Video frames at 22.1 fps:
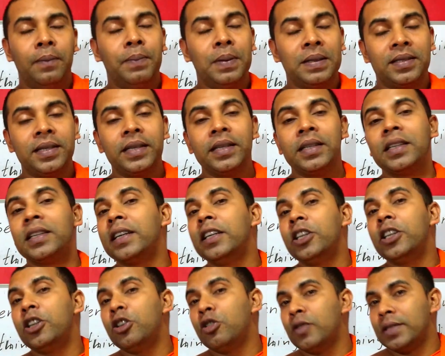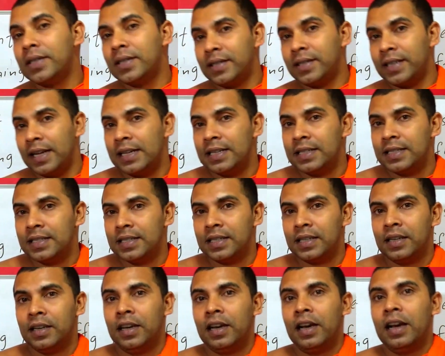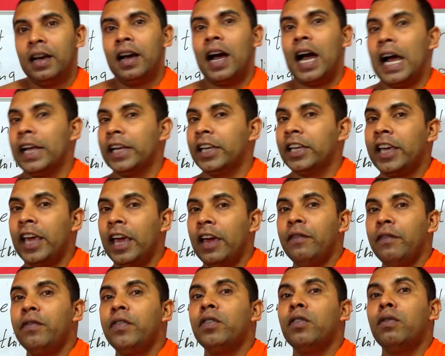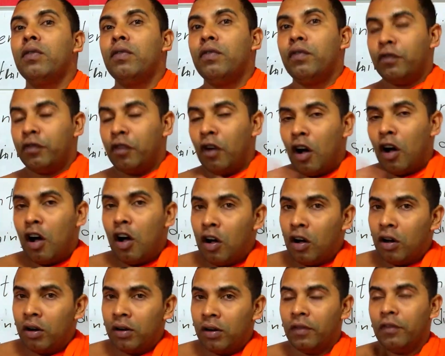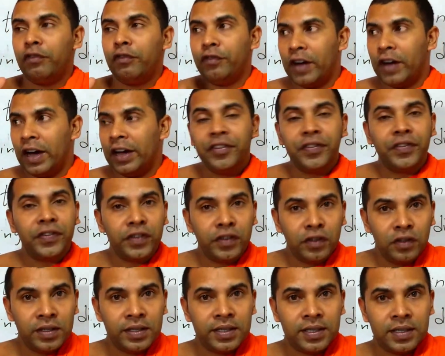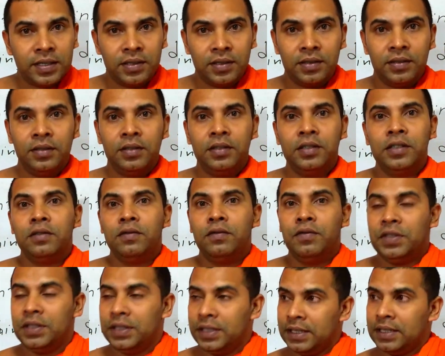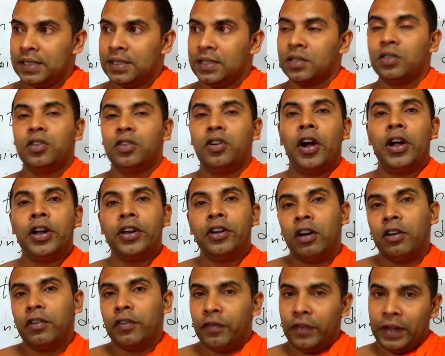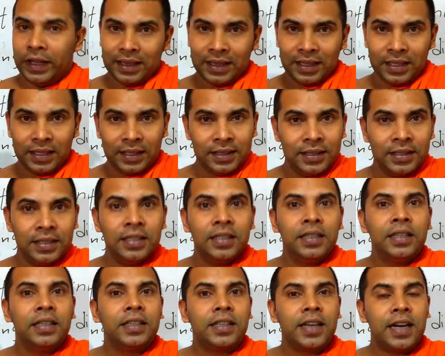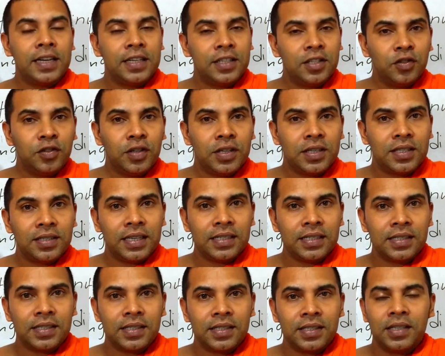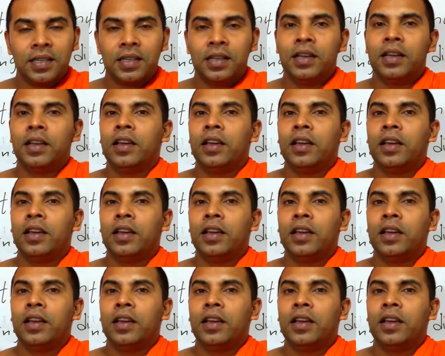present continuous tense. I gave you 5 rules which is going on with continuous tense.